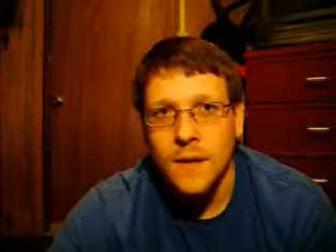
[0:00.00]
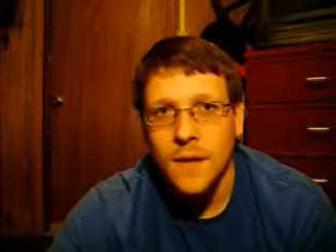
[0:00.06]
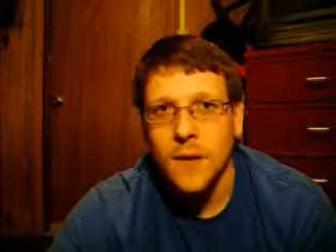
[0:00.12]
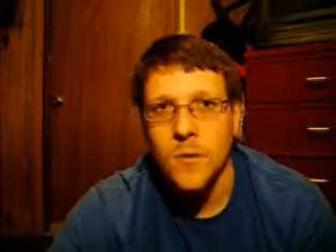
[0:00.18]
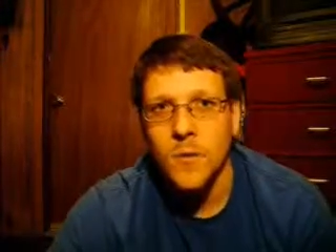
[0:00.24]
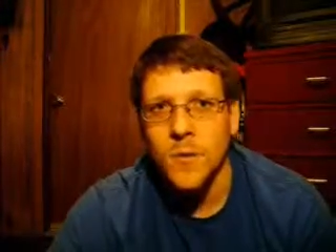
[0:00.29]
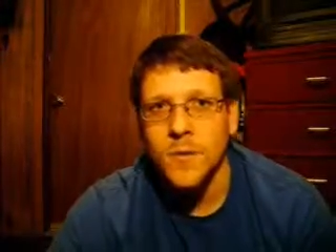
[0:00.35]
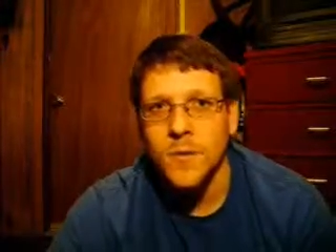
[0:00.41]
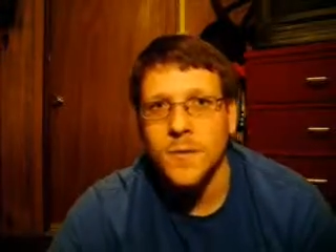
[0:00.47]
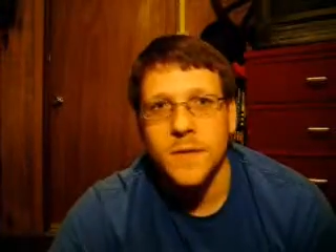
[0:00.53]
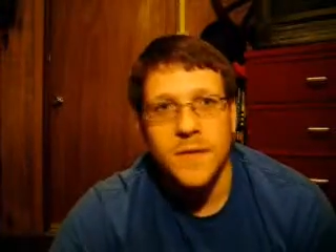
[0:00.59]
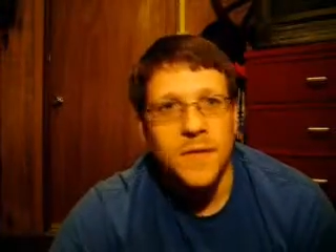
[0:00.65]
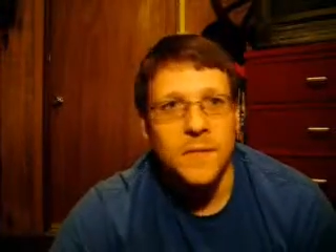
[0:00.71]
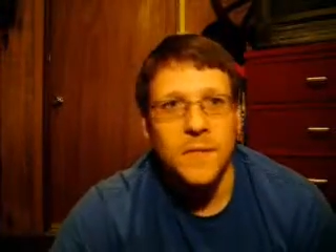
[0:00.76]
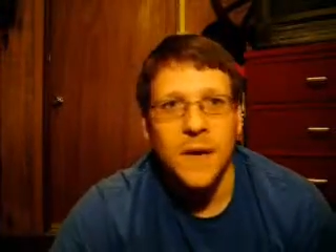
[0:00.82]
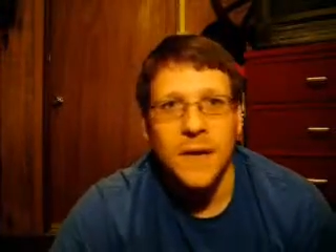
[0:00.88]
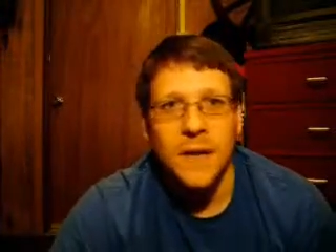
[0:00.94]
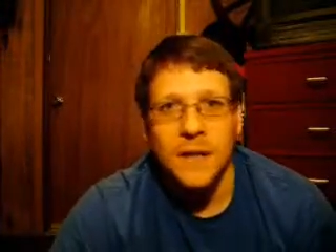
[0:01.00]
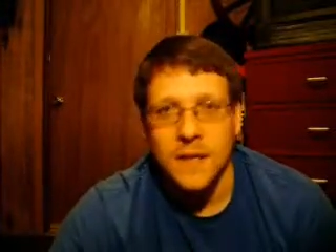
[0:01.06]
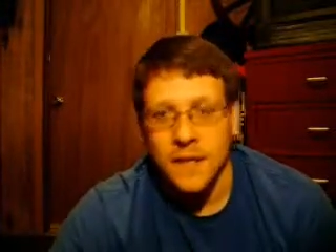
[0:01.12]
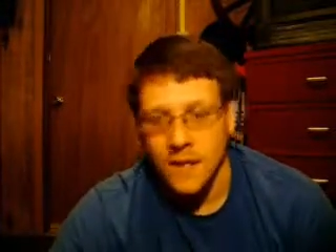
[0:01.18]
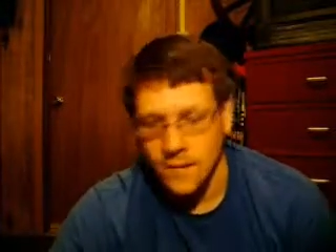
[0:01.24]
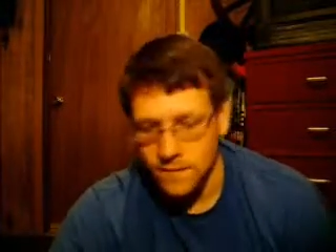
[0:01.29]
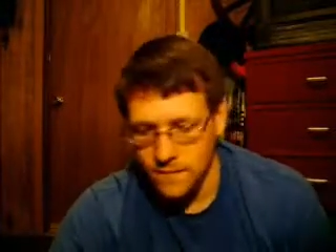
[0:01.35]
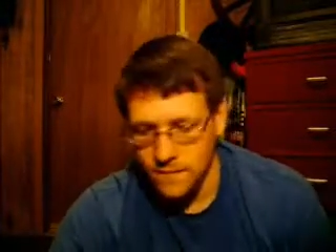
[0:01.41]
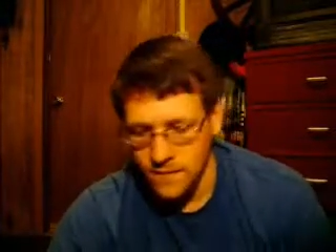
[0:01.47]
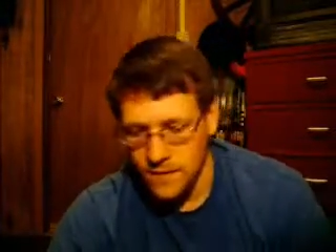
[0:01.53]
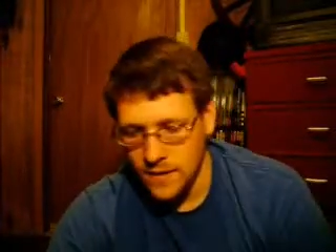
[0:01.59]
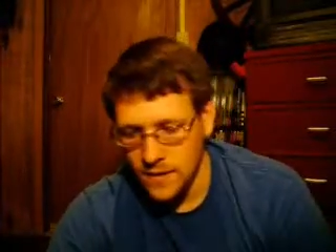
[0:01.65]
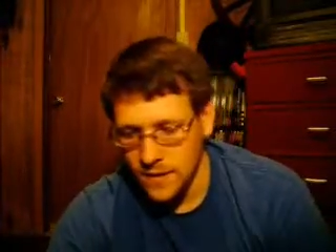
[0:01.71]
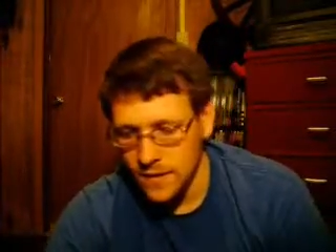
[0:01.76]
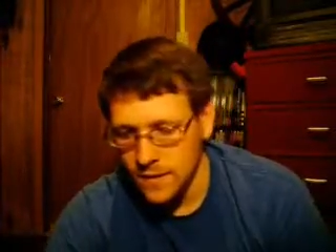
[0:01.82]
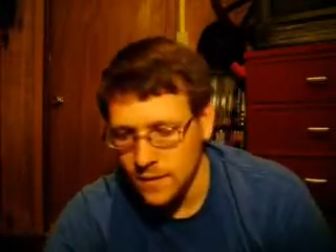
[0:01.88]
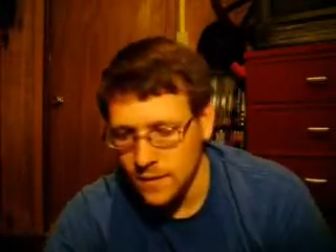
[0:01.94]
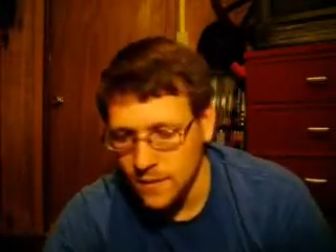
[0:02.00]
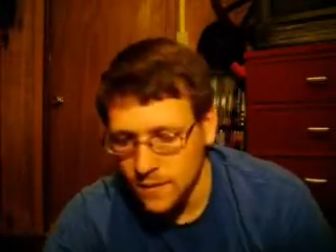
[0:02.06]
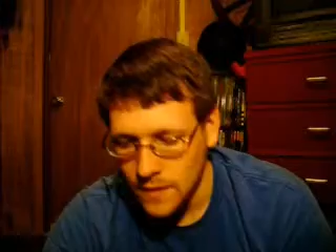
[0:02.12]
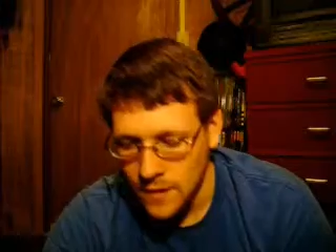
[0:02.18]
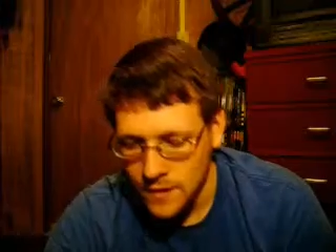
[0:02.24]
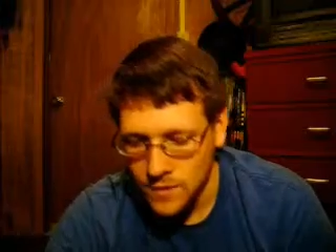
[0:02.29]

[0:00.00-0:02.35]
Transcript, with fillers: news in my life, uh,